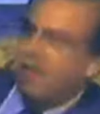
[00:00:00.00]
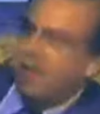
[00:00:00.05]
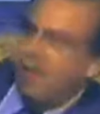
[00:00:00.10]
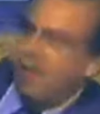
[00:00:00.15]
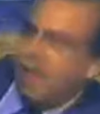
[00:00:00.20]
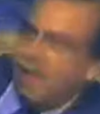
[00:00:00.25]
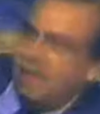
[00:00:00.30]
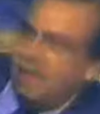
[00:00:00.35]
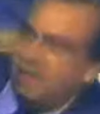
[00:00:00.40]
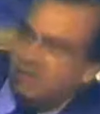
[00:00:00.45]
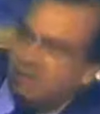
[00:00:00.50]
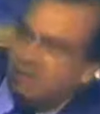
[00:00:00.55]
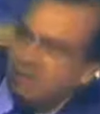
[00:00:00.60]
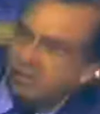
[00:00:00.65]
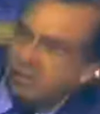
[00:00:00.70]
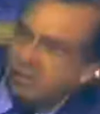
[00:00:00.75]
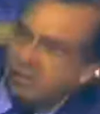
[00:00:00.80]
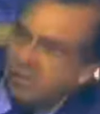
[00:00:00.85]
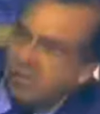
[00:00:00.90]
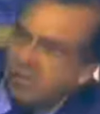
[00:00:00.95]
And, of
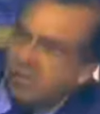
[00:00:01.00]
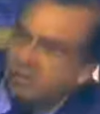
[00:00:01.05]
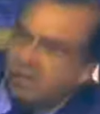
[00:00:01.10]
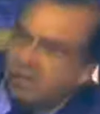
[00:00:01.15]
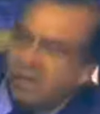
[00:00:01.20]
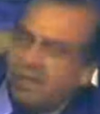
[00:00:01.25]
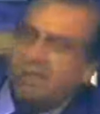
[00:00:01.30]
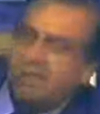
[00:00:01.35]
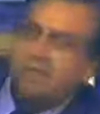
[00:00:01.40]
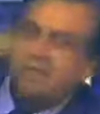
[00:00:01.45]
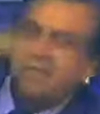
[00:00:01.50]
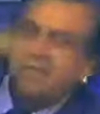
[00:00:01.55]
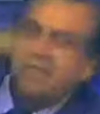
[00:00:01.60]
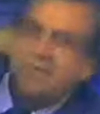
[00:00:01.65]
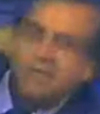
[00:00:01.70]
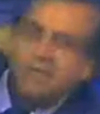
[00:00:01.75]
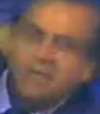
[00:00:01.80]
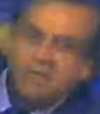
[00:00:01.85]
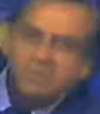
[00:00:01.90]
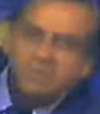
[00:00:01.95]
course, he came out
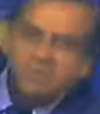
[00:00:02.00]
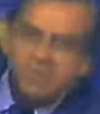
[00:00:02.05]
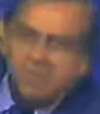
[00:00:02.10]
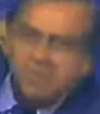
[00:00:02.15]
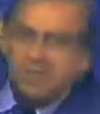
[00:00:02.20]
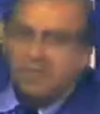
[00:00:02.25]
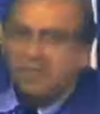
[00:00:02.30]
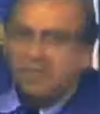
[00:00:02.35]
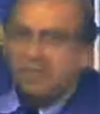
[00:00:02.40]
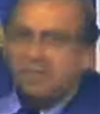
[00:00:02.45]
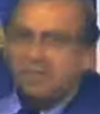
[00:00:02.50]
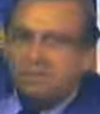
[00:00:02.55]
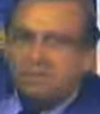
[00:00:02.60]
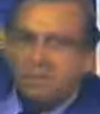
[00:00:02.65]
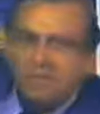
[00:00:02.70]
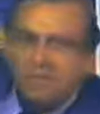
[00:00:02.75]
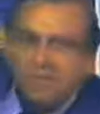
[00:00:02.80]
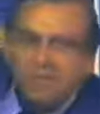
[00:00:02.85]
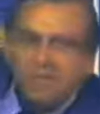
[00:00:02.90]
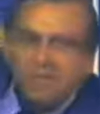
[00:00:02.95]
of the
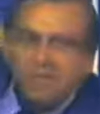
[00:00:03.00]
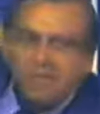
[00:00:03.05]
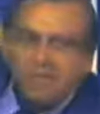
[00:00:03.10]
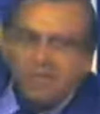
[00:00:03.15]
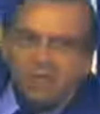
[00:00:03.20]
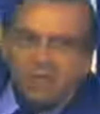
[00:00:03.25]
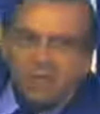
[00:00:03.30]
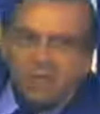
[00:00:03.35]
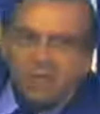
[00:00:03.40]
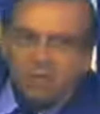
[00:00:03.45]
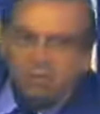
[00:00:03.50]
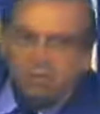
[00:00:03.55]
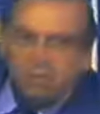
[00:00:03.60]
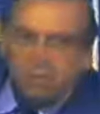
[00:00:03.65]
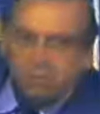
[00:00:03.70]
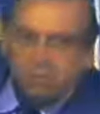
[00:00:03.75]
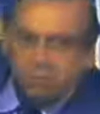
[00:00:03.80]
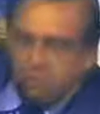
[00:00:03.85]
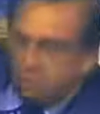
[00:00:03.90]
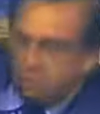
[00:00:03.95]

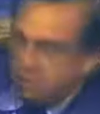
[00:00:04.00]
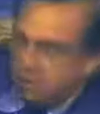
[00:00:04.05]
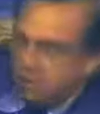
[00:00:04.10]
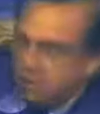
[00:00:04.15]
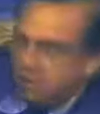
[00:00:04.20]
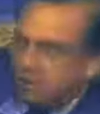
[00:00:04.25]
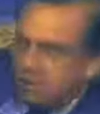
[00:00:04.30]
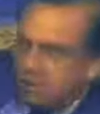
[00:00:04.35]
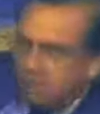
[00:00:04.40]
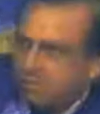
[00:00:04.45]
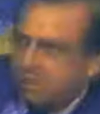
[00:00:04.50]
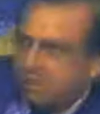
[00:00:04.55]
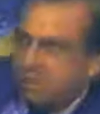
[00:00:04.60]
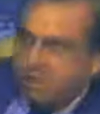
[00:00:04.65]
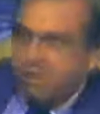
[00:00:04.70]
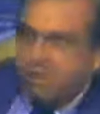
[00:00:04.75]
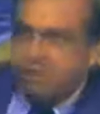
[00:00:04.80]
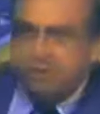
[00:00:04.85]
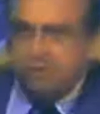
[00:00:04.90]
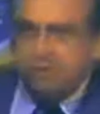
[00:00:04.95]
World War with an
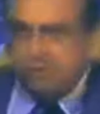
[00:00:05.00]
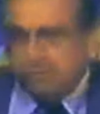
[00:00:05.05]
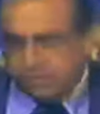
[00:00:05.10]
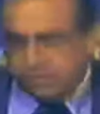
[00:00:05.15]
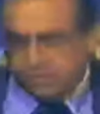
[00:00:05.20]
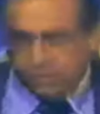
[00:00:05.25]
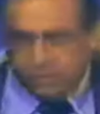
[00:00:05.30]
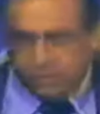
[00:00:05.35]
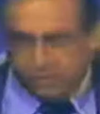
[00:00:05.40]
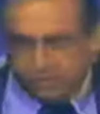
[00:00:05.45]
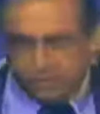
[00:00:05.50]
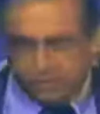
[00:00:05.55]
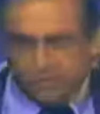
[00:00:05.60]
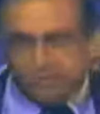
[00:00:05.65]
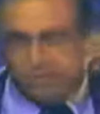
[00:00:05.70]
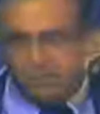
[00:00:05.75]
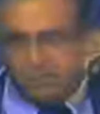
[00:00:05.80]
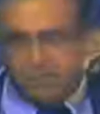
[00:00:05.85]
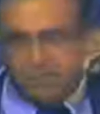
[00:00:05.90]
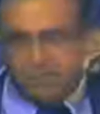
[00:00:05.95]
enormous
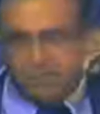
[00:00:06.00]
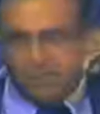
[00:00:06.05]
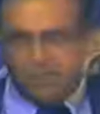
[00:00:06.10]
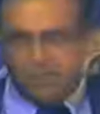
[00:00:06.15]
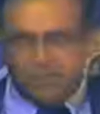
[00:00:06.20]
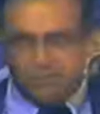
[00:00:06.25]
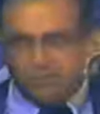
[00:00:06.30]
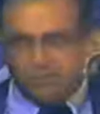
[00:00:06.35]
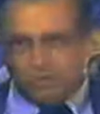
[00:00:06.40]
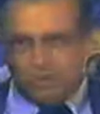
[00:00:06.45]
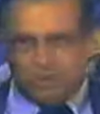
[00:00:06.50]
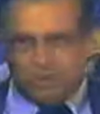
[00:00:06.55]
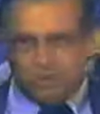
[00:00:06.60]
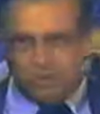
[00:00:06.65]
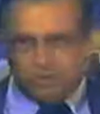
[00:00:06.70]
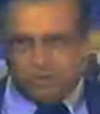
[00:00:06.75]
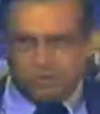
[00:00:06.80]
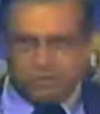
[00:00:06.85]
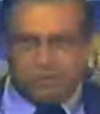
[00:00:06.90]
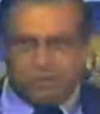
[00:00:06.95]
fortune because he had printed
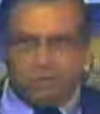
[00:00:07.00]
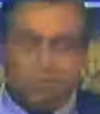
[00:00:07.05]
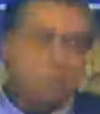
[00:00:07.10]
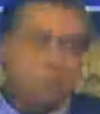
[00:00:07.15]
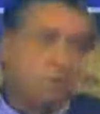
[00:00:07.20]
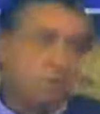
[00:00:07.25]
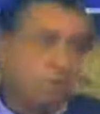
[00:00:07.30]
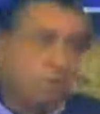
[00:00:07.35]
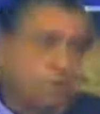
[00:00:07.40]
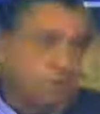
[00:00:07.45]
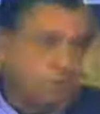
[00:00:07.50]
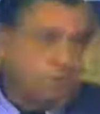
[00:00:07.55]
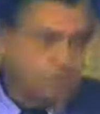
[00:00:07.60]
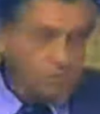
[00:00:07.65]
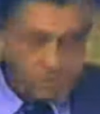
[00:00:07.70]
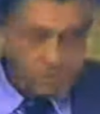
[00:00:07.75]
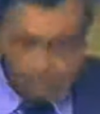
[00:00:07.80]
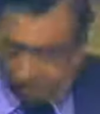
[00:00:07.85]
and sold on Wall Street